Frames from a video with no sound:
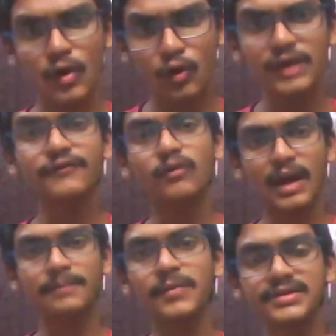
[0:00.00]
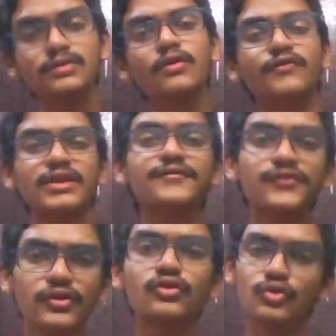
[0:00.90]
only for one person or for the
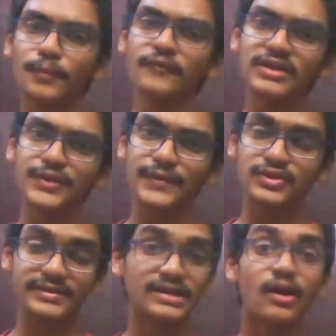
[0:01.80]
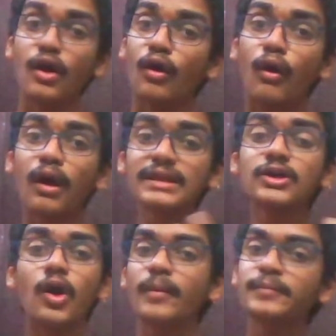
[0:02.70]
few group of individuals. All the
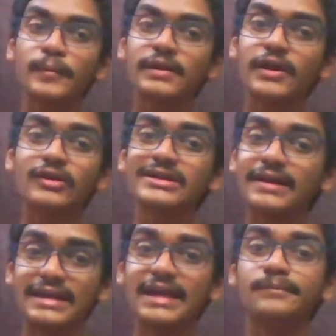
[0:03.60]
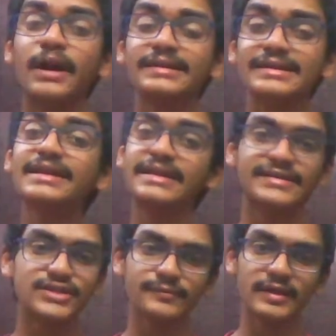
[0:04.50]
common people cannot take part in the
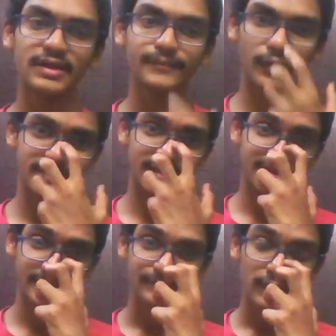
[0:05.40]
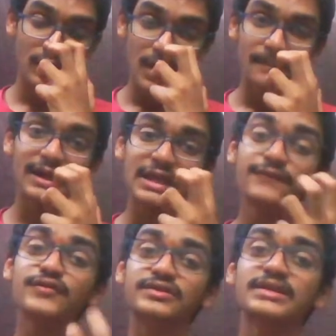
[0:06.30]
decision making process. But if
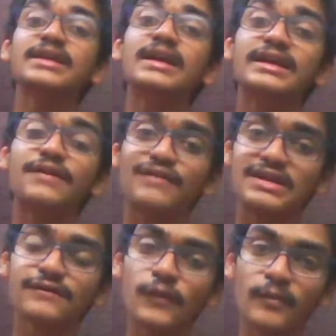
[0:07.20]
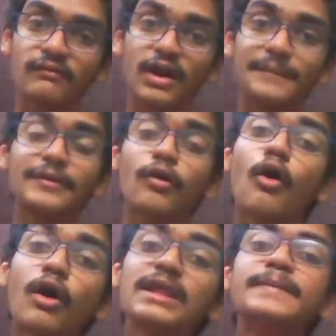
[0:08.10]
you see in the federal form of government,
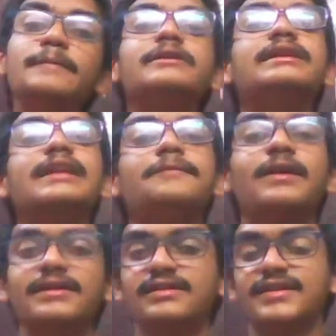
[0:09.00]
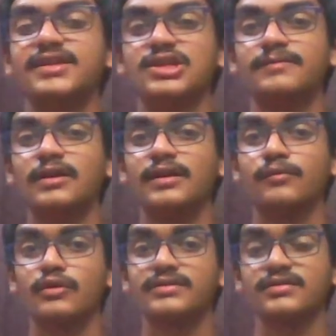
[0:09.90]
all the people can take part in the decision making
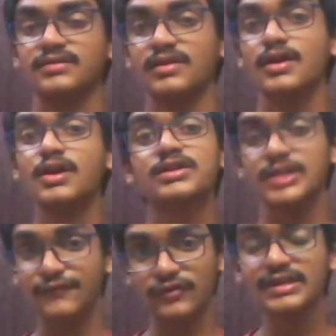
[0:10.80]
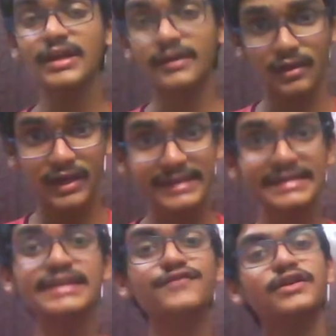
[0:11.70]
process. So if you see,
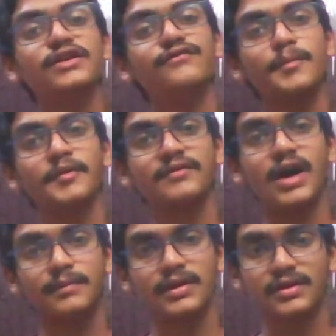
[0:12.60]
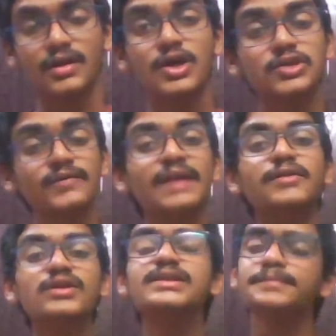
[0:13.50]
India is a federal form of government. So why?
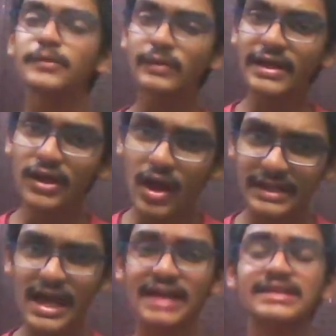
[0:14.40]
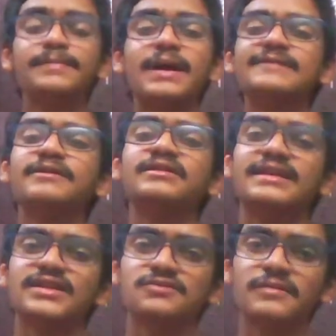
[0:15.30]
Because people cannot actually participate in the
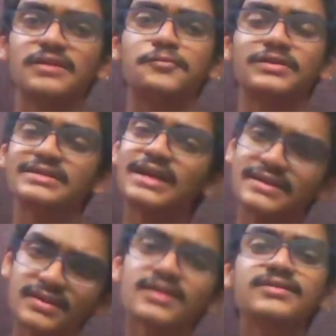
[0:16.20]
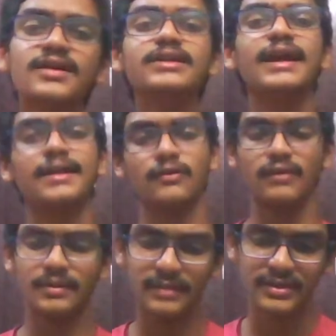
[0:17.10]
decision making process. That is in the third tier of
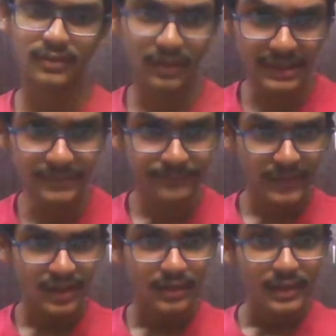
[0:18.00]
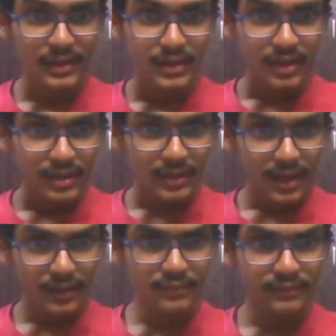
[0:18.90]
government. Okay.
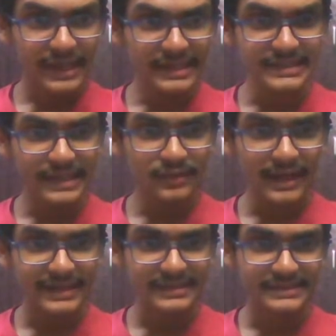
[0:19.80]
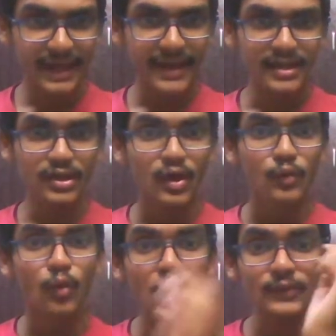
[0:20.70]
Now let us try to understand
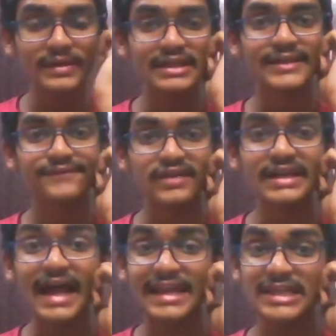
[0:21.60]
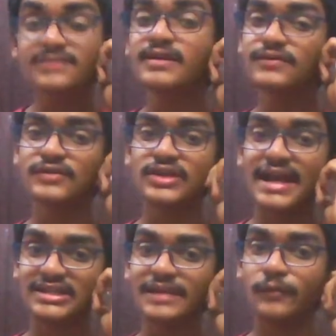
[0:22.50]
what were the different arrangements which are
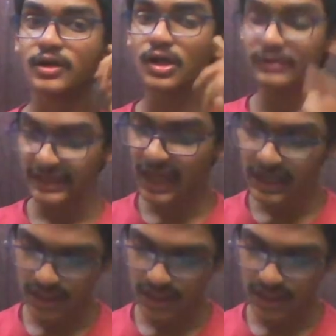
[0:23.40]
actually brought out in our